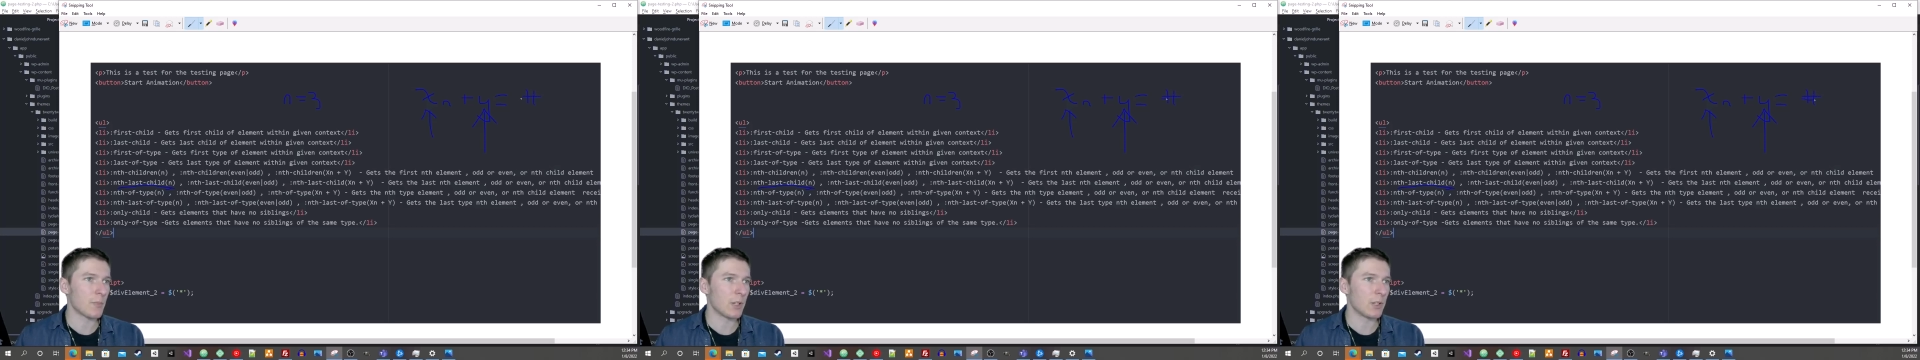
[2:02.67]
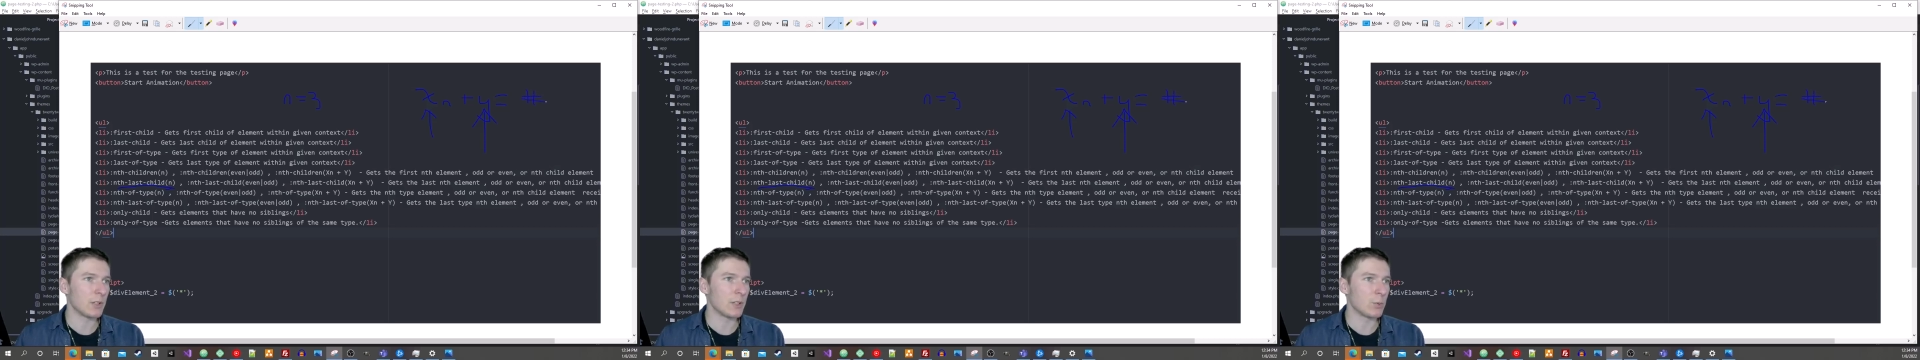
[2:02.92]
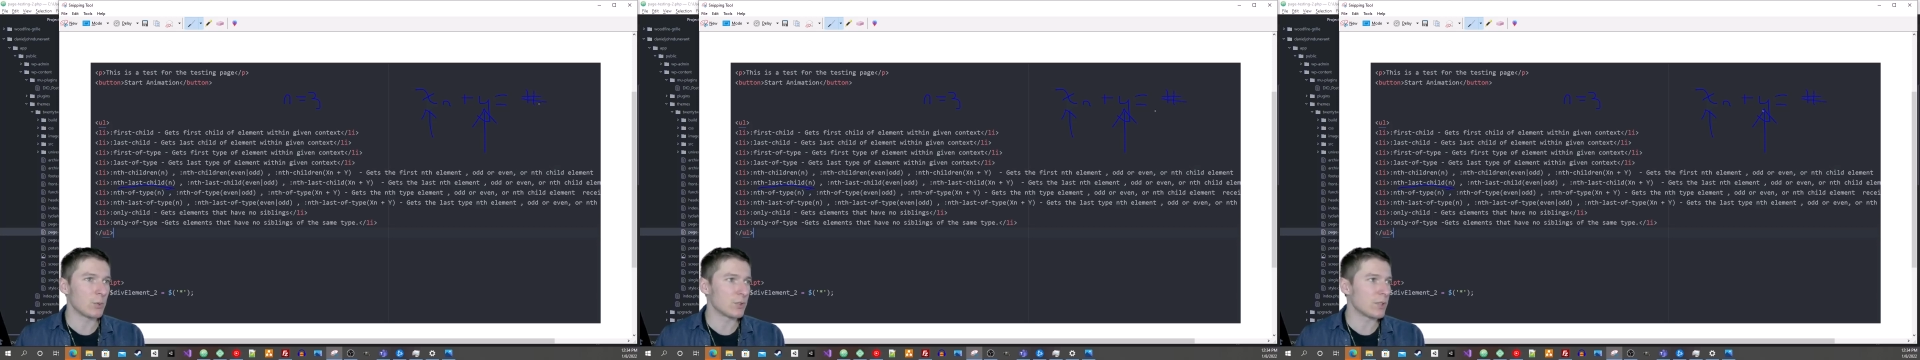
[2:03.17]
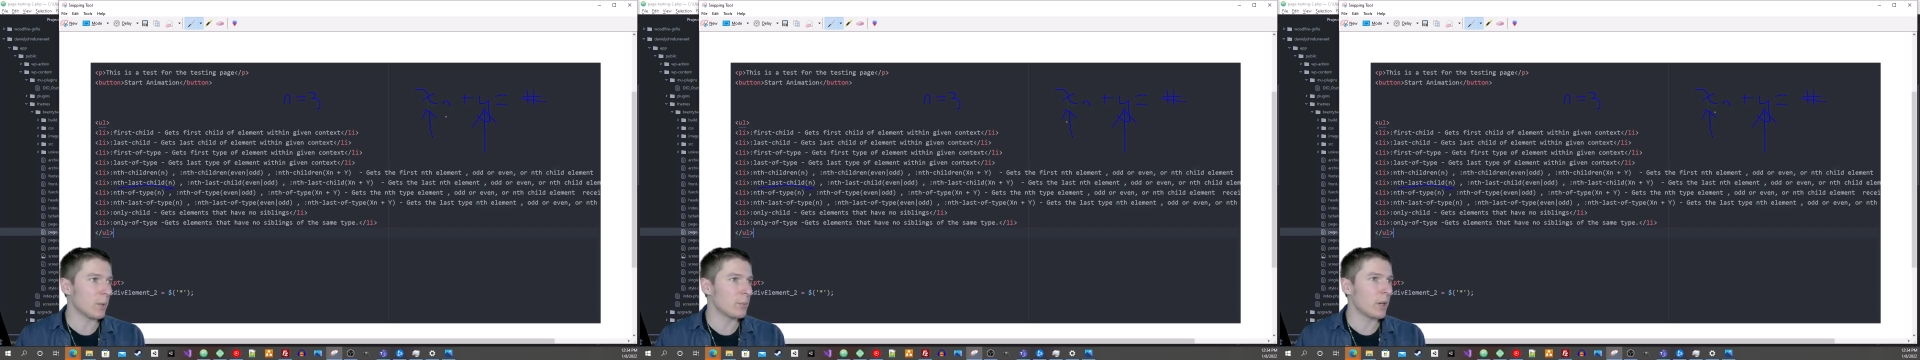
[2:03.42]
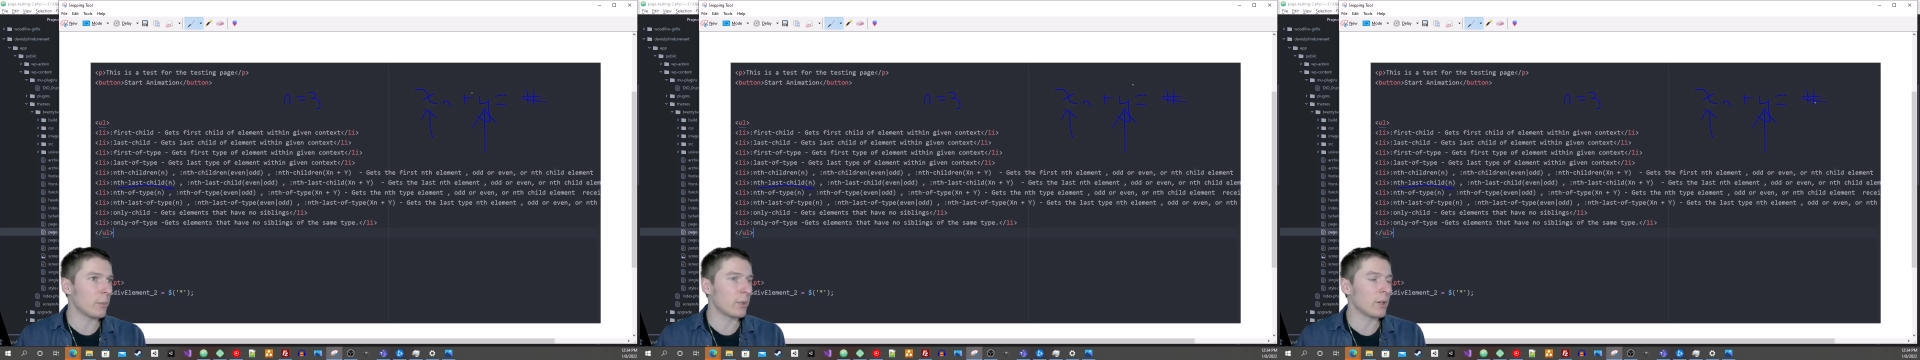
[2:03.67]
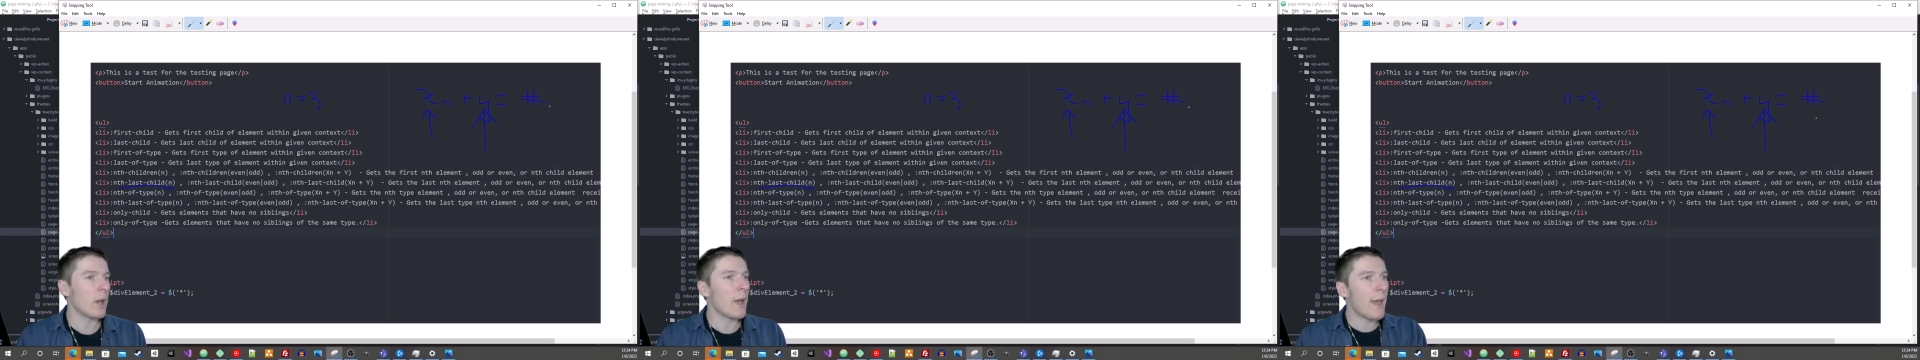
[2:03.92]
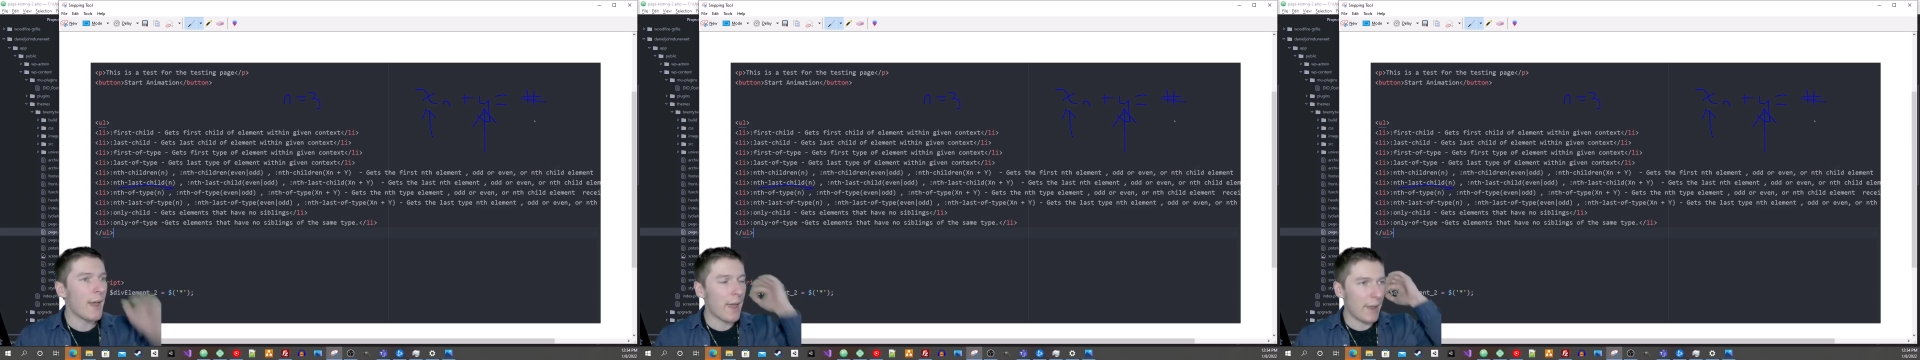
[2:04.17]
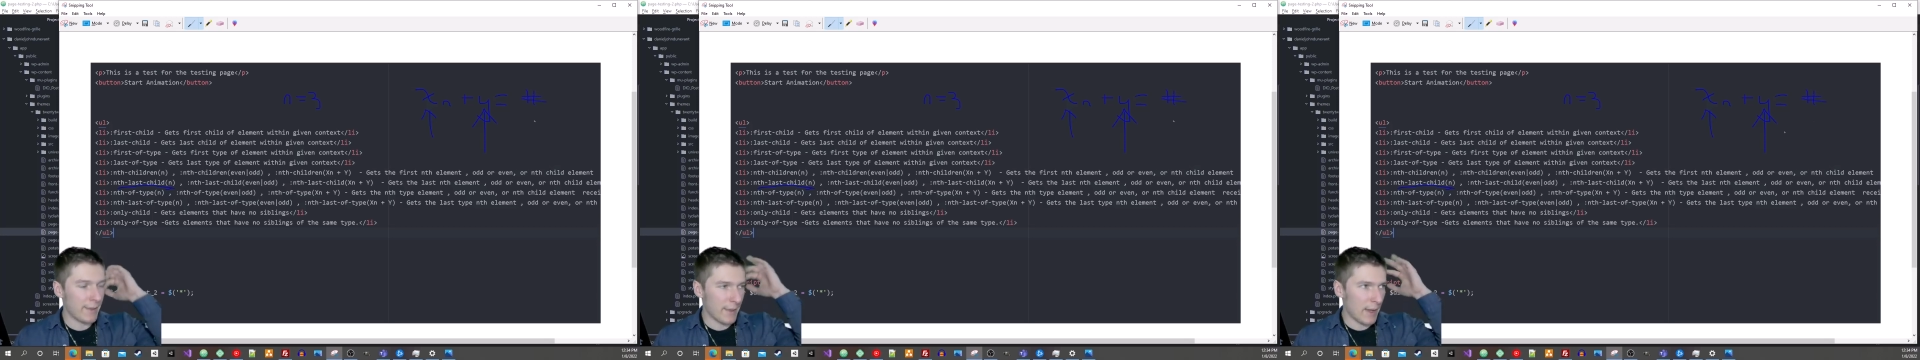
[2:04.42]
It'll equal some number,
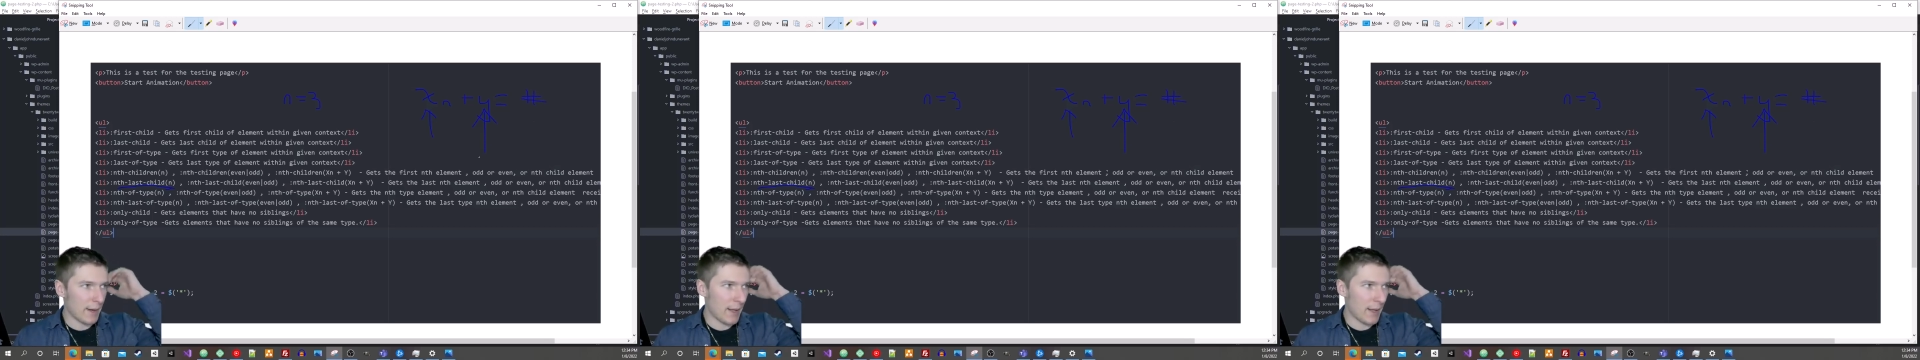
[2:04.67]
and then